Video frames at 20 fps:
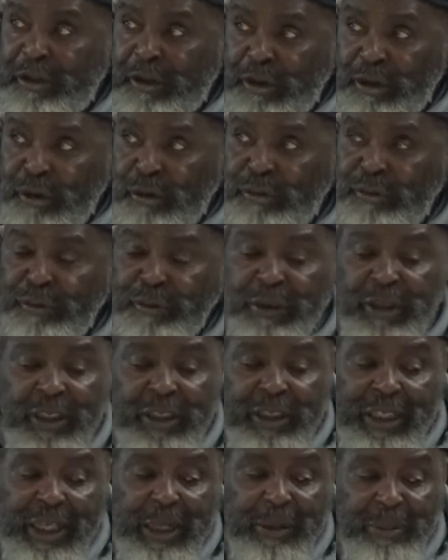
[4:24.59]

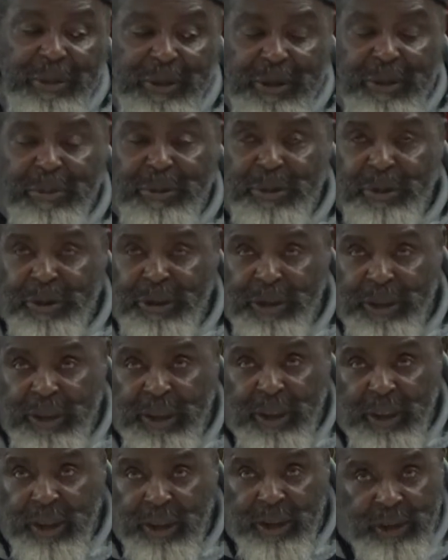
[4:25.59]
girlfriend type of community.
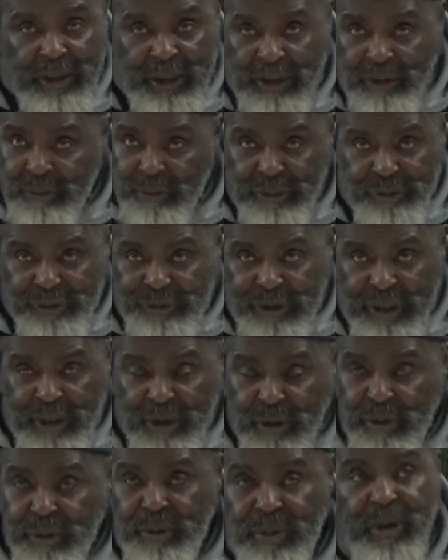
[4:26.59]
That was their
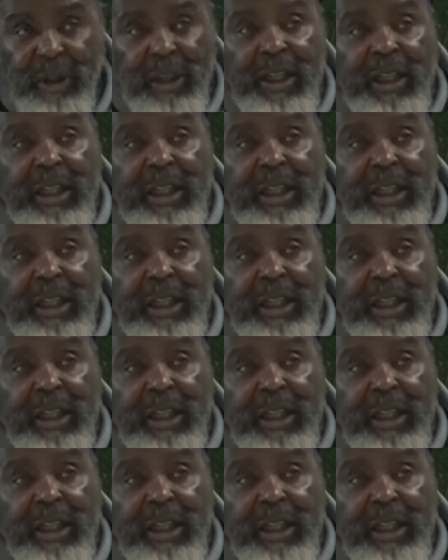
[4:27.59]
whole,